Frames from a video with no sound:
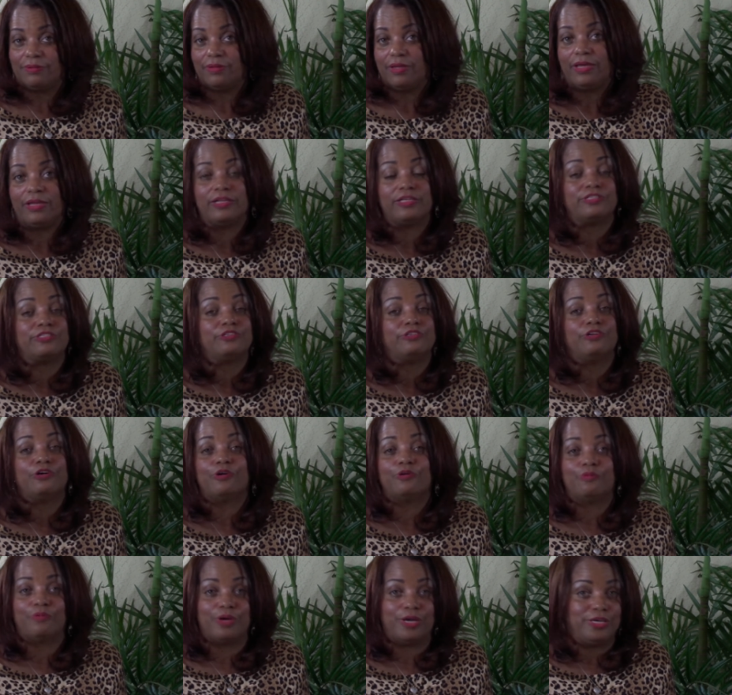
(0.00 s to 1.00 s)
it is
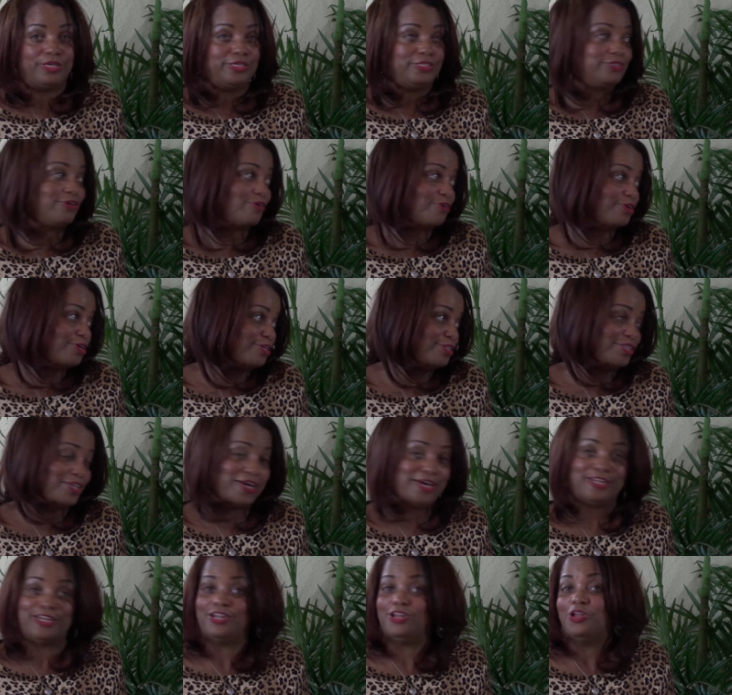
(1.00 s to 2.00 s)
no way he's gonna eat
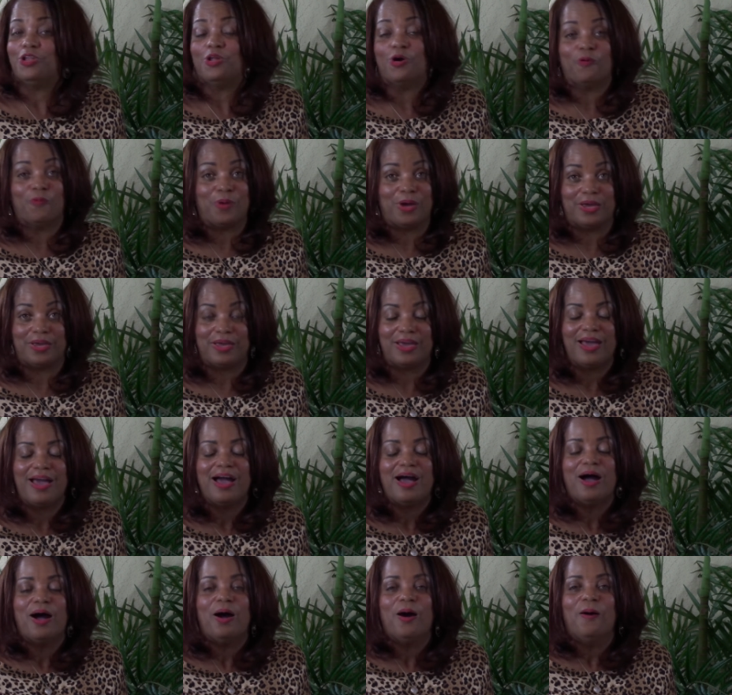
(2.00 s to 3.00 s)
that, no way.
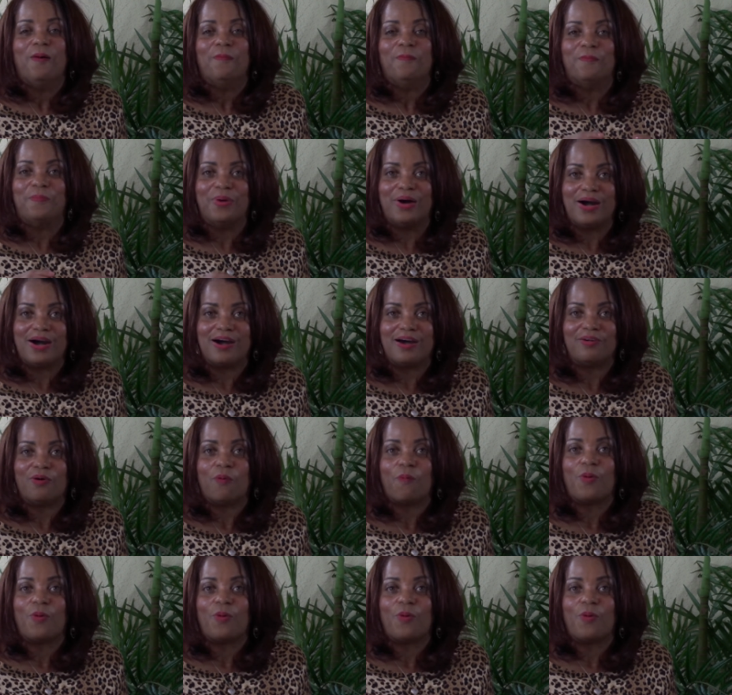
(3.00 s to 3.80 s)
But